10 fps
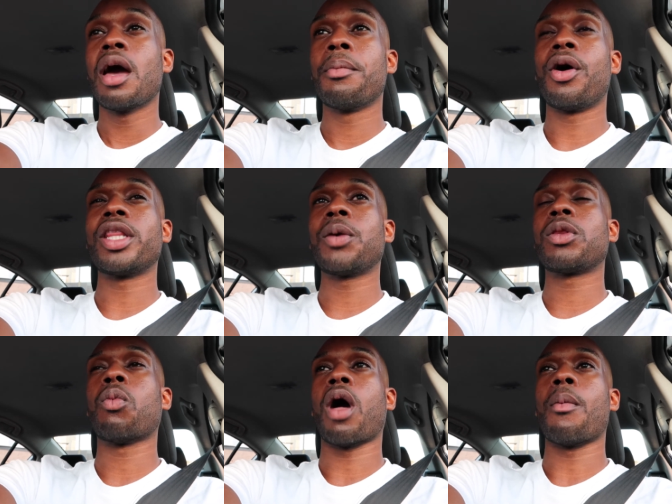The only thing
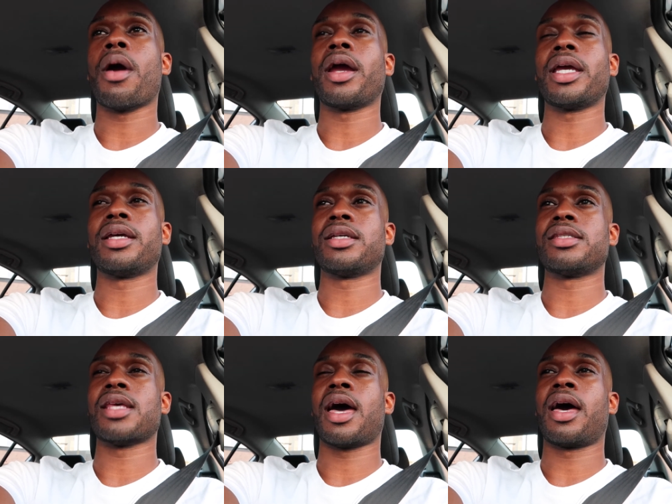with Walmart
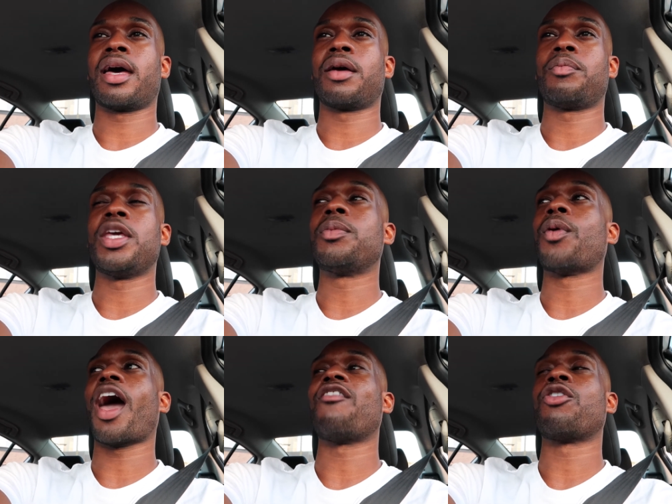is people have